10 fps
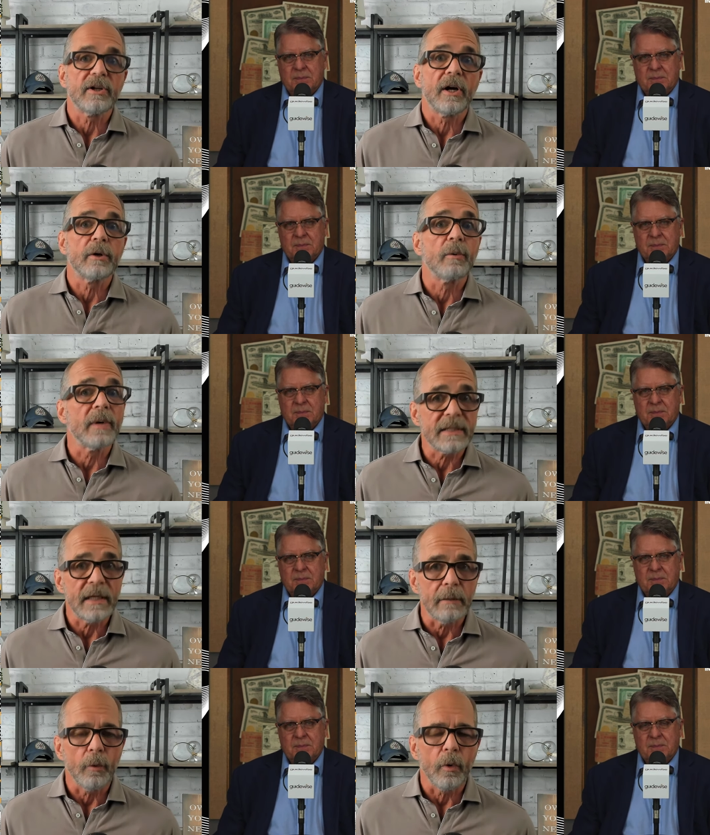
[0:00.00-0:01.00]
Speaker 1: I started
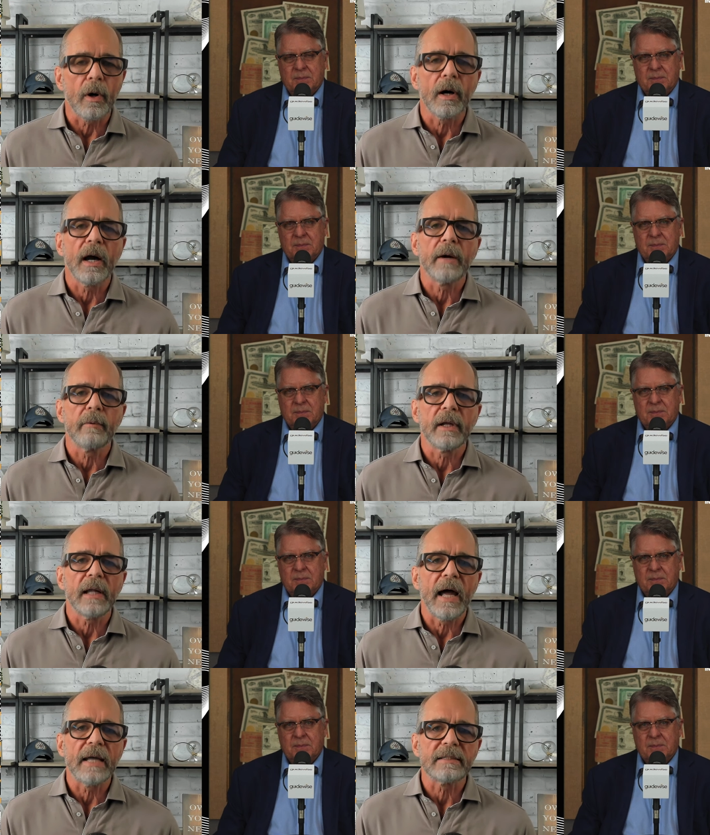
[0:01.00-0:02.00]
risking more, I
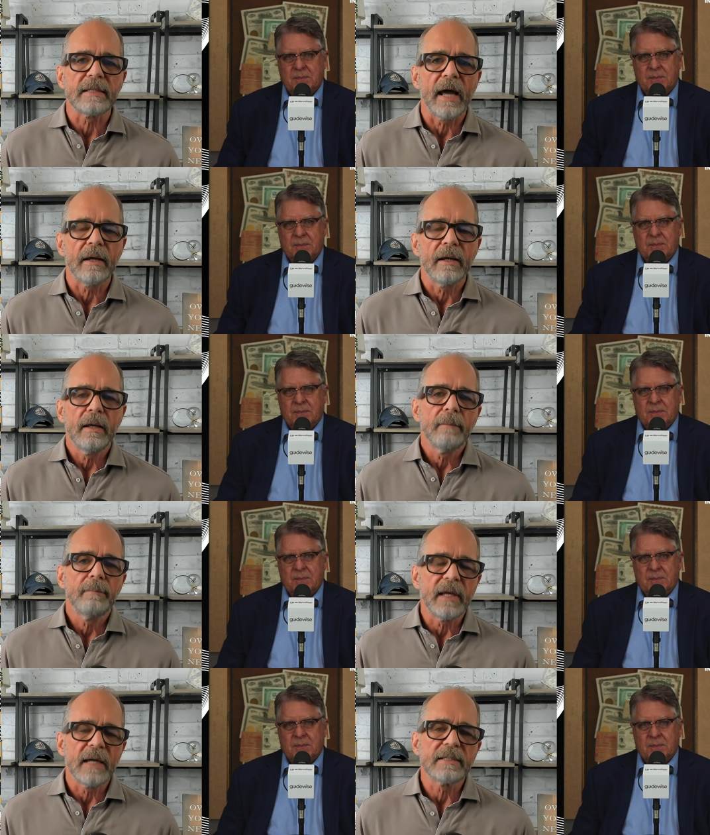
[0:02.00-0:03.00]
realized that
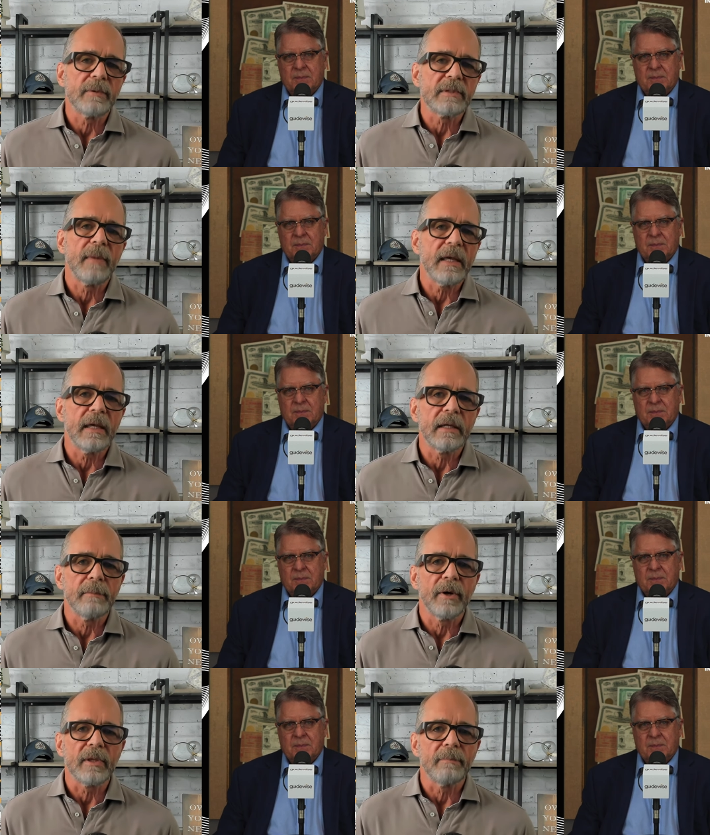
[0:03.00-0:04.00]
because I was making it
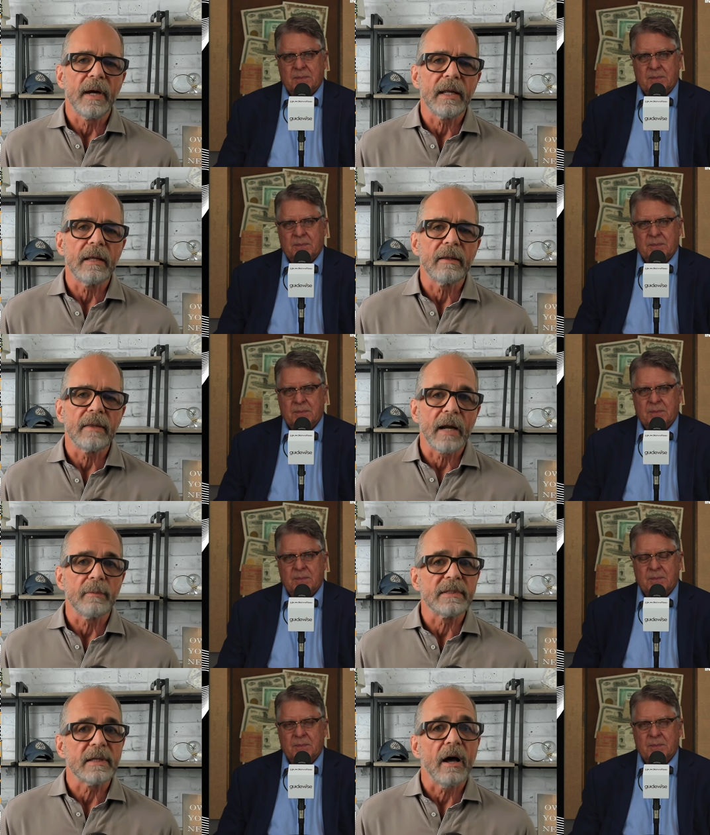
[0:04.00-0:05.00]
about the money, that I
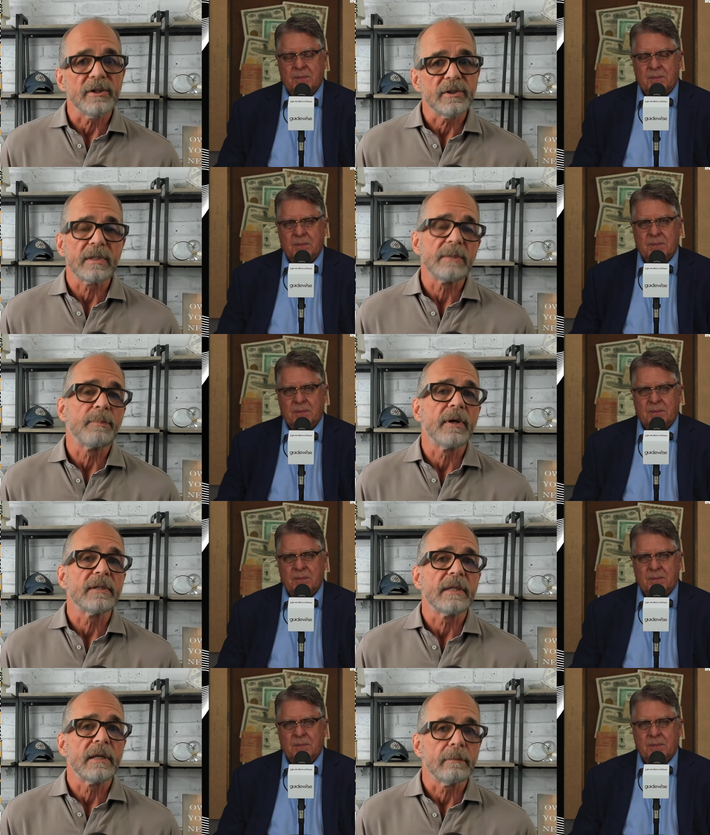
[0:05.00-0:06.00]
was also
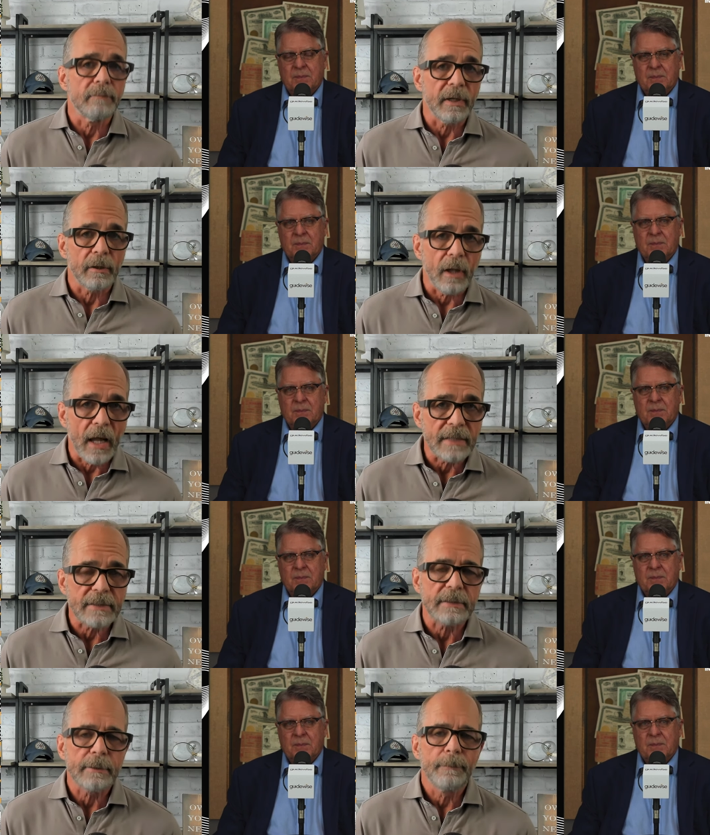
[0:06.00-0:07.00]
experiencing bigger
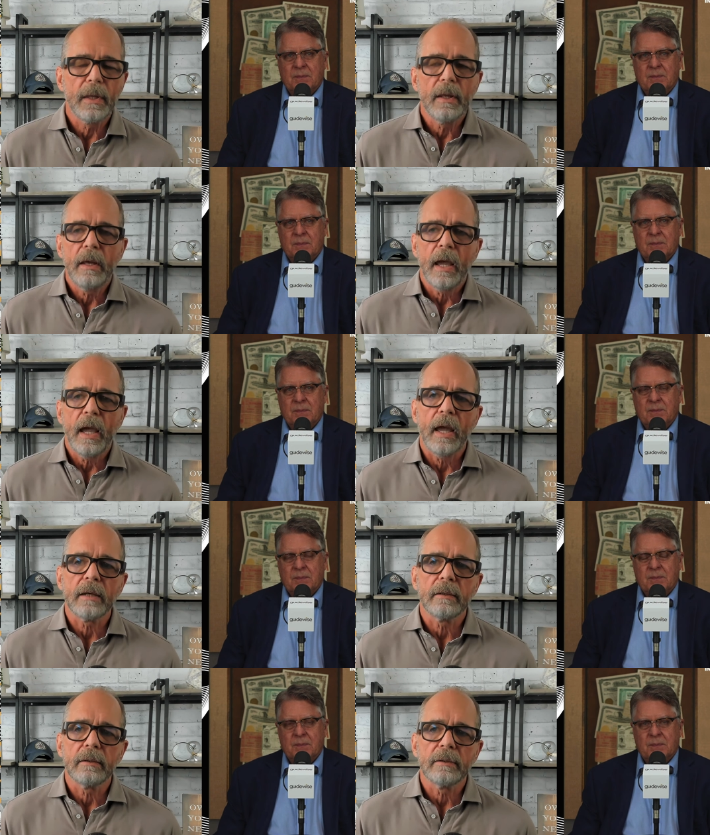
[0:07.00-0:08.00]
losses.
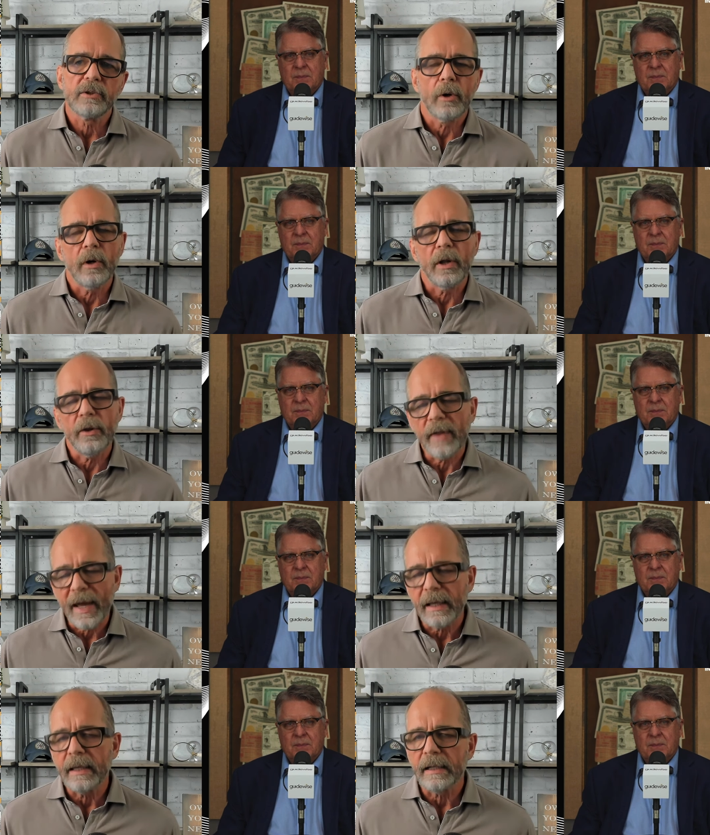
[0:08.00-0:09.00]
And so, although
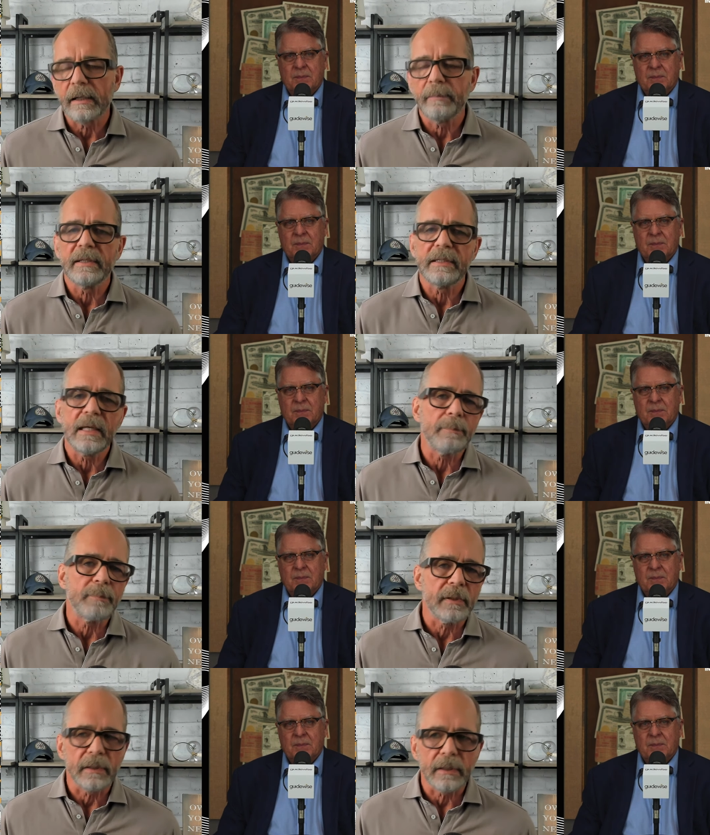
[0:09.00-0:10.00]
that can get a little bit deep
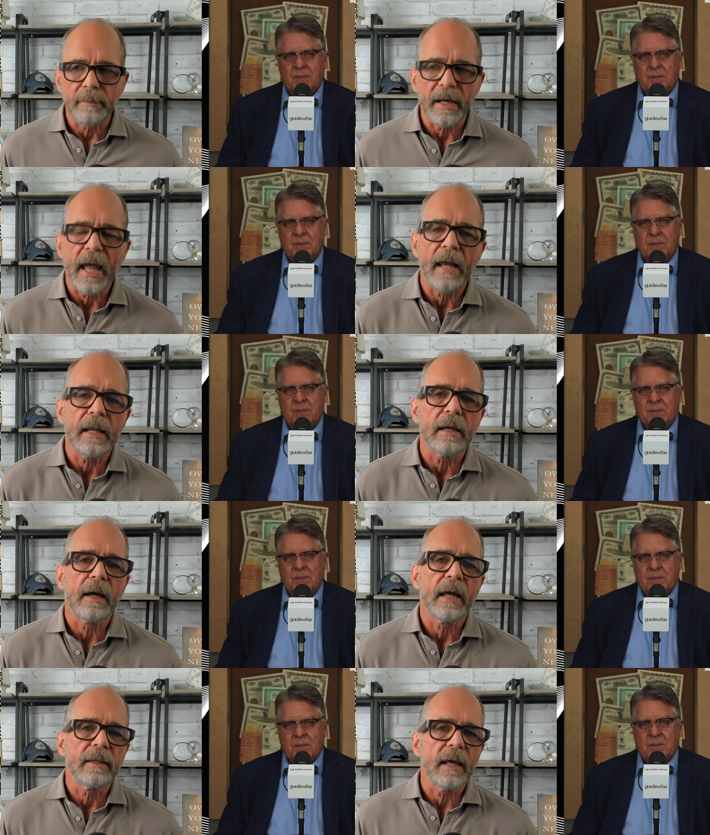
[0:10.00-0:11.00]
and a little bit heady,
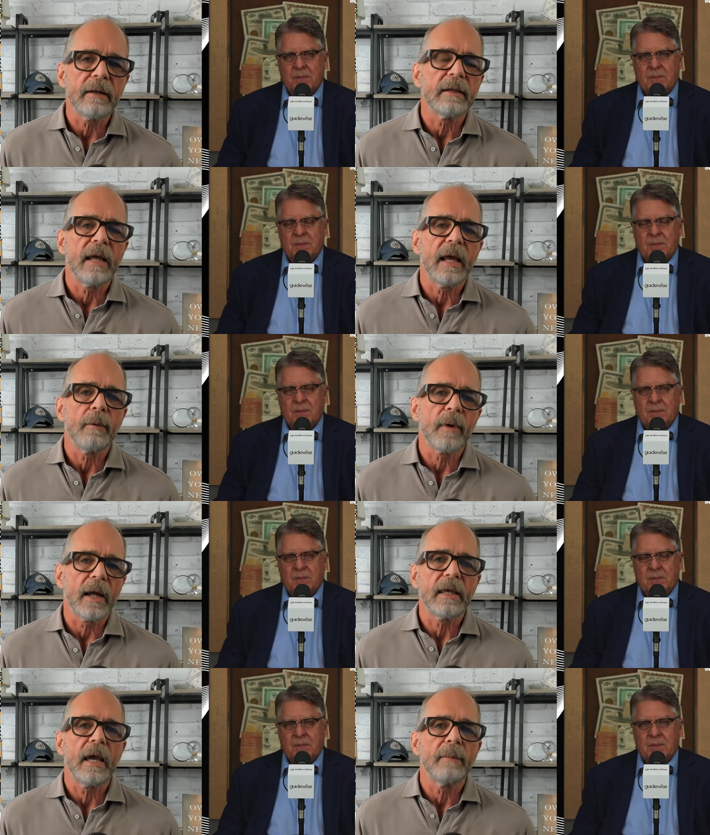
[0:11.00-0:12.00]
at the end of the day, what I
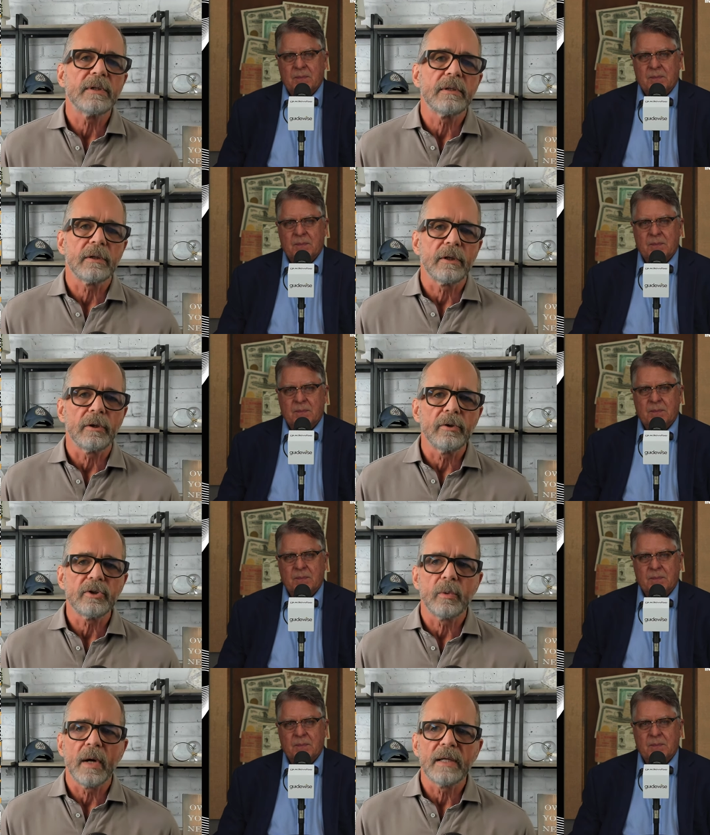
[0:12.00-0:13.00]
came to the
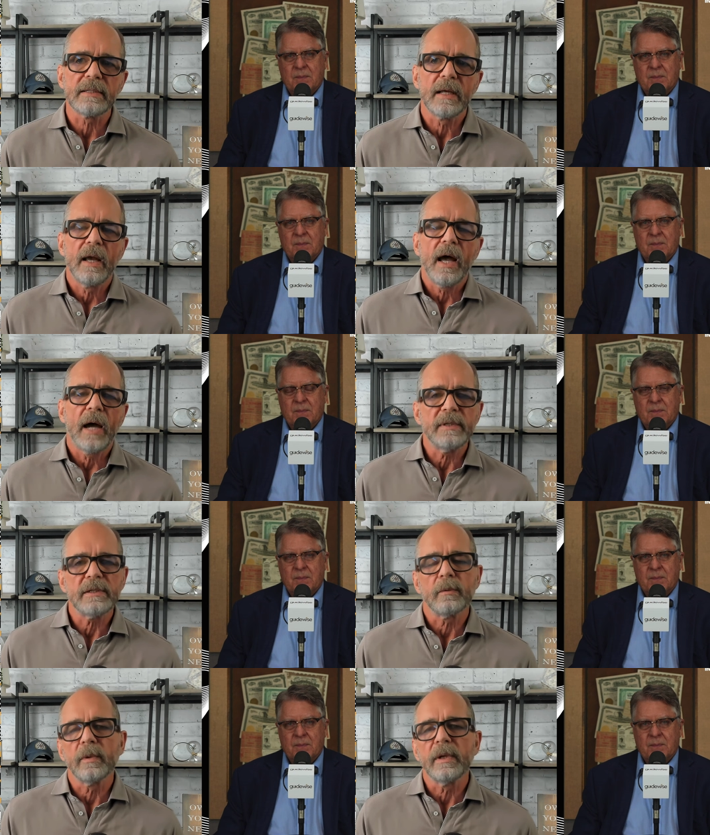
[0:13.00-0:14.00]
conclusion was I
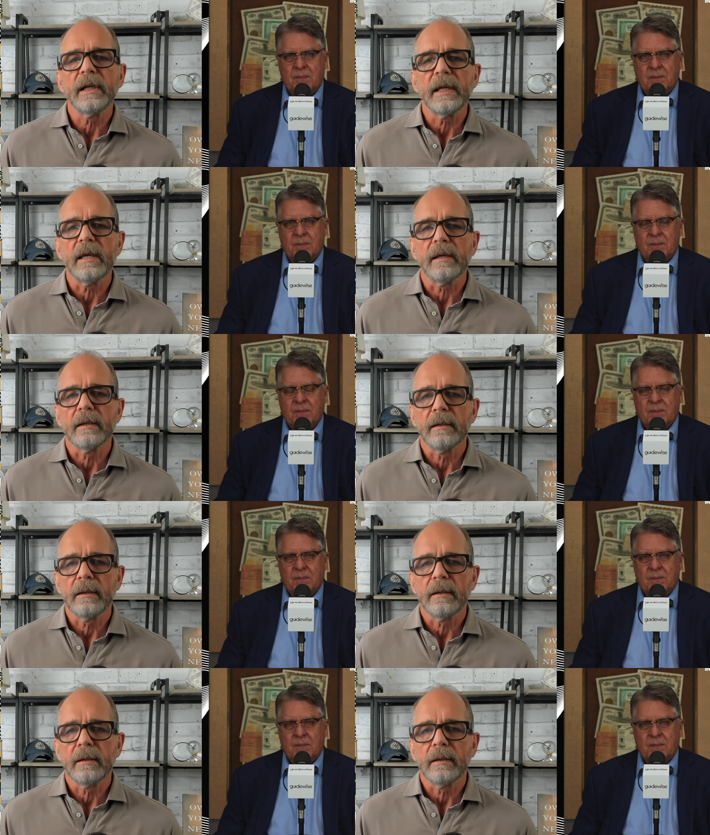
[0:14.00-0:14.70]
wasn't really